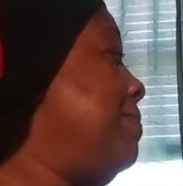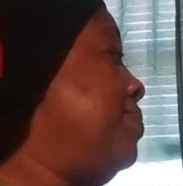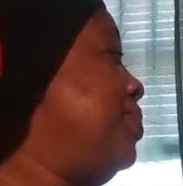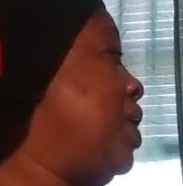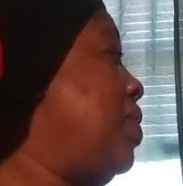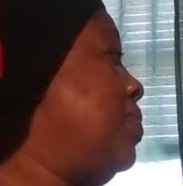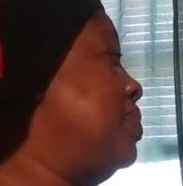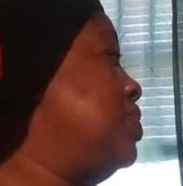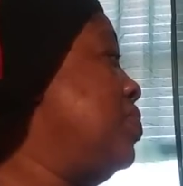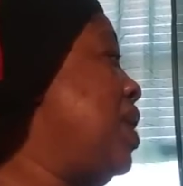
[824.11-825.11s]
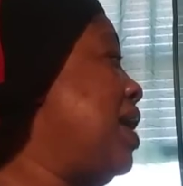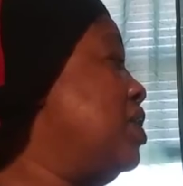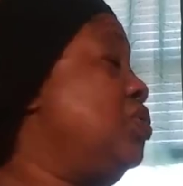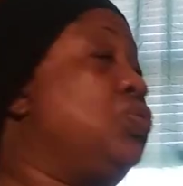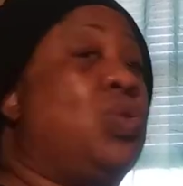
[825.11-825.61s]
you no, know, till I
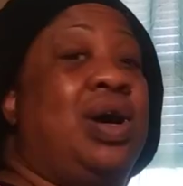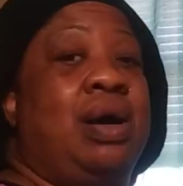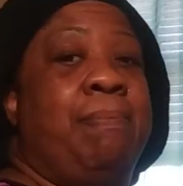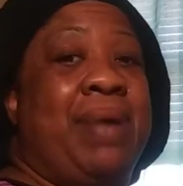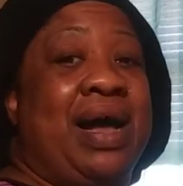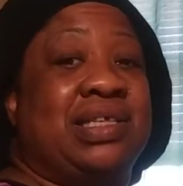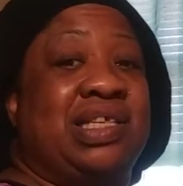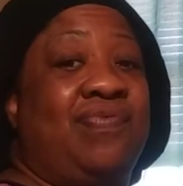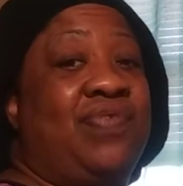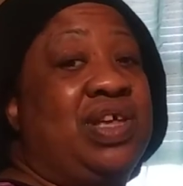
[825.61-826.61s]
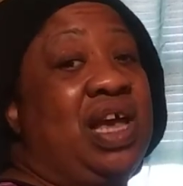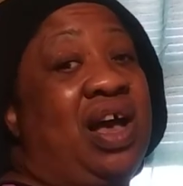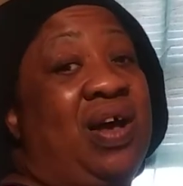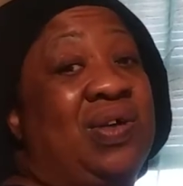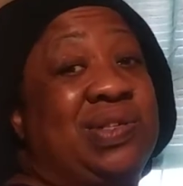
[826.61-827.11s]
could do an unboxing for
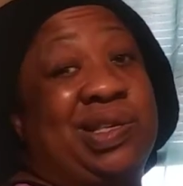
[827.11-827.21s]
y'all.